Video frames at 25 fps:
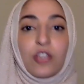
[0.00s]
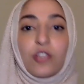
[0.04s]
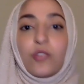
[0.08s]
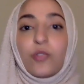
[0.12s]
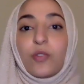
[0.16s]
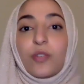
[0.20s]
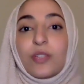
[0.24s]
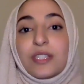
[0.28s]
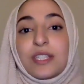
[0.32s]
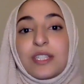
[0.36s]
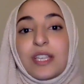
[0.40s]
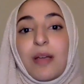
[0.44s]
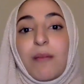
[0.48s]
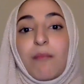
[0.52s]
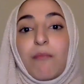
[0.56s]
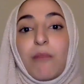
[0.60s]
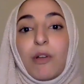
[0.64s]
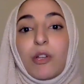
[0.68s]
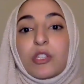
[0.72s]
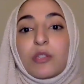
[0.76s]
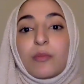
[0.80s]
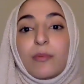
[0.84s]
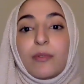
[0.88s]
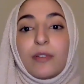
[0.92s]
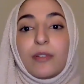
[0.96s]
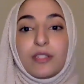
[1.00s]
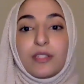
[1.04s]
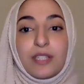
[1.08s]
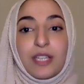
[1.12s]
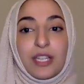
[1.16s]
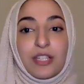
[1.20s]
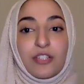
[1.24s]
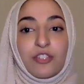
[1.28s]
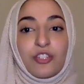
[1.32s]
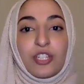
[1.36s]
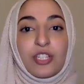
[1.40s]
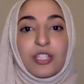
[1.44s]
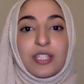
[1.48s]
You can set multiple
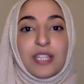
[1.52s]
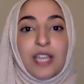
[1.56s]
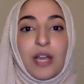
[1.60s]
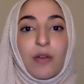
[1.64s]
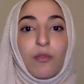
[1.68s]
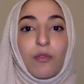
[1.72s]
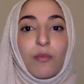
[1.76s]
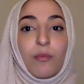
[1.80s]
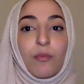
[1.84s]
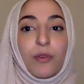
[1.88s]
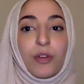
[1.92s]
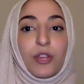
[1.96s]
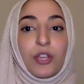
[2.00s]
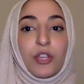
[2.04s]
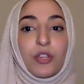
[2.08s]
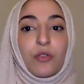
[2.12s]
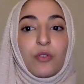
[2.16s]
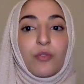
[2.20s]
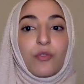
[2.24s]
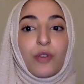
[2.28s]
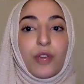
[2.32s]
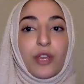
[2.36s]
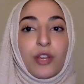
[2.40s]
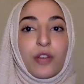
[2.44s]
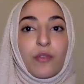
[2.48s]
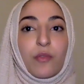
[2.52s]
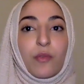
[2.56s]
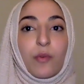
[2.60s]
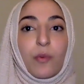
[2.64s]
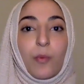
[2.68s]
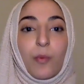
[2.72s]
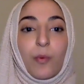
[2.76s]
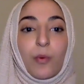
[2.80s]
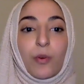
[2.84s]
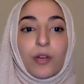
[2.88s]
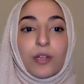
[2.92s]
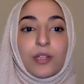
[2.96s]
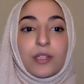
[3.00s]
intentions that will bring you greater
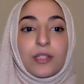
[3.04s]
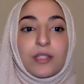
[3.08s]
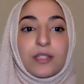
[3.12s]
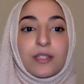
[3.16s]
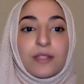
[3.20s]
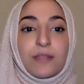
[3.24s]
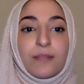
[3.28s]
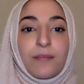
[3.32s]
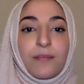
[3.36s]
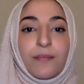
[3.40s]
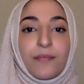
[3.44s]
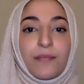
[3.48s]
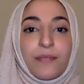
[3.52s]
rewards.